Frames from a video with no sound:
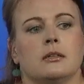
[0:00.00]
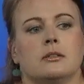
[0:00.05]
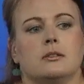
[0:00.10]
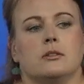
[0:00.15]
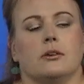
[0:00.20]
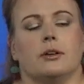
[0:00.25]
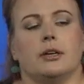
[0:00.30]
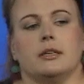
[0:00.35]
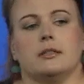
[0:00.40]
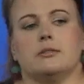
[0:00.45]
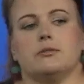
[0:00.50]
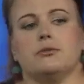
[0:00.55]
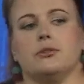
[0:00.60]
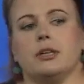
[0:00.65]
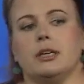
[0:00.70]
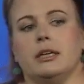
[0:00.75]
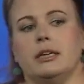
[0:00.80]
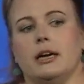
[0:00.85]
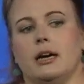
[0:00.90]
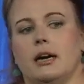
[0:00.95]
So it is
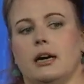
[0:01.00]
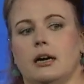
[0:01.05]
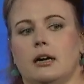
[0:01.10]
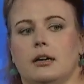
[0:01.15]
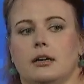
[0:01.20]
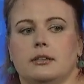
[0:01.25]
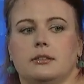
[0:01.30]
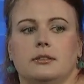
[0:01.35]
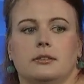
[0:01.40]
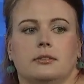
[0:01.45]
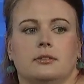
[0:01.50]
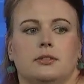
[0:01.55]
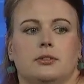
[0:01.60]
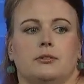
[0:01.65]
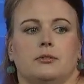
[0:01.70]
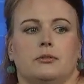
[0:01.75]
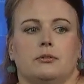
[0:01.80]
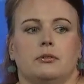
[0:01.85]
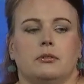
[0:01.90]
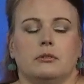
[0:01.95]
really hard
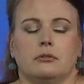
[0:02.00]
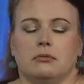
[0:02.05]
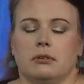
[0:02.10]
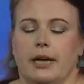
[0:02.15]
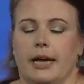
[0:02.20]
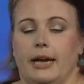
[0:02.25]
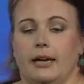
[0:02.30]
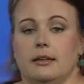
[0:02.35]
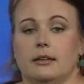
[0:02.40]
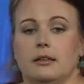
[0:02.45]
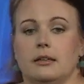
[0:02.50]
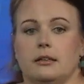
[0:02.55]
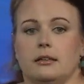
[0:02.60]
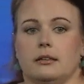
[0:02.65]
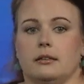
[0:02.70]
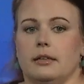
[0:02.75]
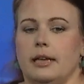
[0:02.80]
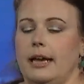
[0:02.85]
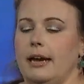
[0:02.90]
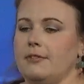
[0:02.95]
to
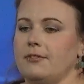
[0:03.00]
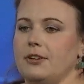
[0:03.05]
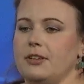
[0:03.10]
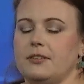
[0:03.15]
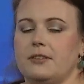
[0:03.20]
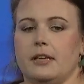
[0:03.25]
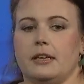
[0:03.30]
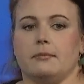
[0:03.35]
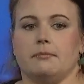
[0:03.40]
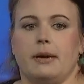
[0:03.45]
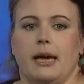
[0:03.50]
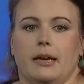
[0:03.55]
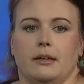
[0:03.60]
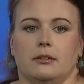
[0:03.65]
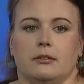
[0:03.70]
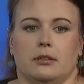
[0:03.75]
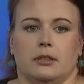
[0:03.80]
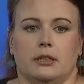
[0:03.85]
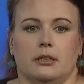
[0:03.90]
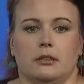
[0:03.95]
handle everything
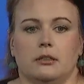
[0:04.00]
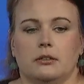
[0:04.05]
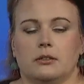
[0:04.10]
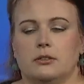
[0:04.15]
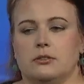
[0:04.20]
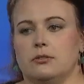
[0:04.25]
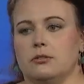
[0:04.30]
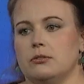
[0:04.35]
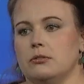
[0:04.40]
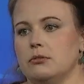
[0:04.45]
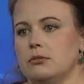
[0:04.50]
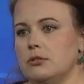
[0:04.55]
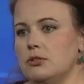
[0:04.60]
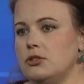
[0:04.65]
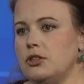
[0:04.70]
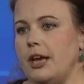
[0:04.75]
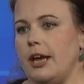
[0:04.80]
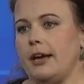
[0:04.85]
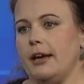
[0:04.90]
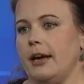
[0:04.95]
manually, to
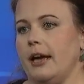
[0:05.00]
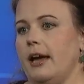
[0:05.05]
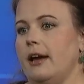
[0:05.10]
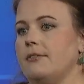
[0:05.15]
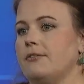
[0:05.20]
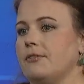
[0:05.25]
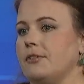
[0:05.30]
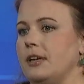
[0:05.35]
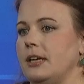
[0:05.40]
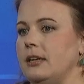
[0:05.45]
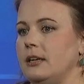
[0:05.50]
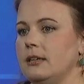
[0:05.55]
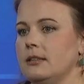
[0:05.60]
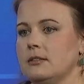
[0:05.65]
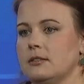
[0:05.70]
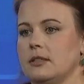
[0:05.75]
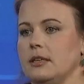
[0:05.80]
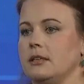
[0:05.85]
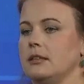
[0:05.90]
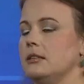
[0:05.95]
check every
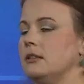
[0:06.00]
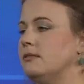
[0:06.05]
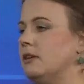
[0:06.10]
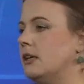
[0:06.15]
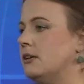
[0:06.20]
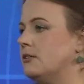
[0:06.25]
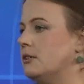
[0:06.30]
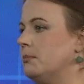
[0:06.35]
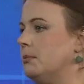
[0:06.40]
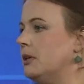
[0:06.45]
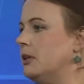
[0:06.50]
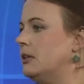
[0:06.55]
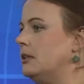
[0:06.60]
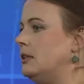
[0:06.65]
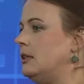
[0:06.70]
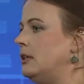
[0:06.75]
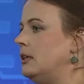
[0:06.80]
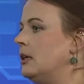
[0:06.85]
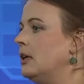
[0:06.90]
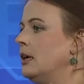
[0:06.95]
single
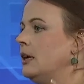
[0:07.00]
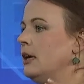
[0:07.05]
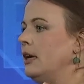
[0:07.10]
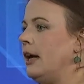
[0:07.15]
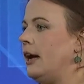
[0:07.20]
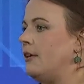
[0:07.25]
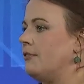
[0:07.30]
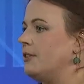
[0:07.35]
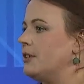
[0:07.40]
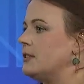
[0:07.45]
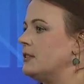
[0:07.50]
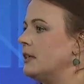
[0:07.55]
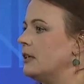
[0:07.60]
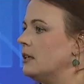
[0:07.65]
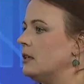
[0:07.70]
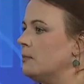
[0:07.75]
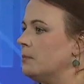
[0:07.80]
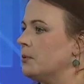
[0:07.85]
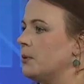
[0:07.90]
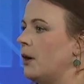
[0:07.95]
vulnerability, every
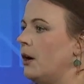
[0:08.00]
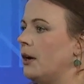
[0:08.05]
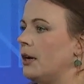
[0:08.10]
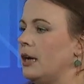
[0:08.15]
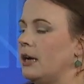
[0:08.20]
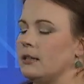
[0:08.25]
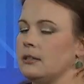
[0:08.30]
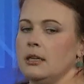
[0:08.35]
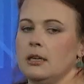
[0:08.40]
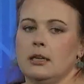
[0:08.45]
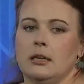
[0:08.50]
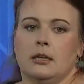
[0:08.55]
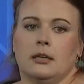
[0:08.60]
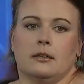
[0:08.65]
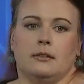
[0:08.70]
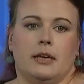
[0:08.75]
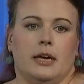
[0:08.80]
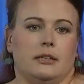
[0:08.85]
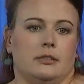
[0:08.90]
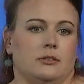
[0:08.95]
single product
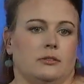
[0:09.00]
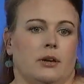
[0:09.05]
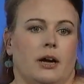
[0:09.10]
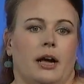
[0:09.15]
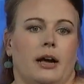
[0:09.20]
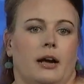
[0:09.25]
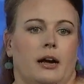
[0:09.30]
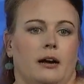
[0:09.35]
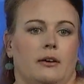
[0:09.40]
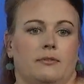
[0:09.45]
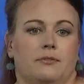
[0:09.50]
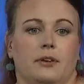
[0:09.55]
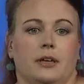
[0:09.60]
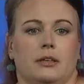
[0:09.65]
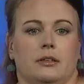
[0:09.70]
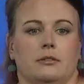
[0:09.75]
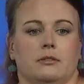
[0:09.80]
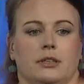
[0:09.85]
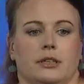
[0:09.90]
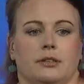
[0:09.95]
that you have in your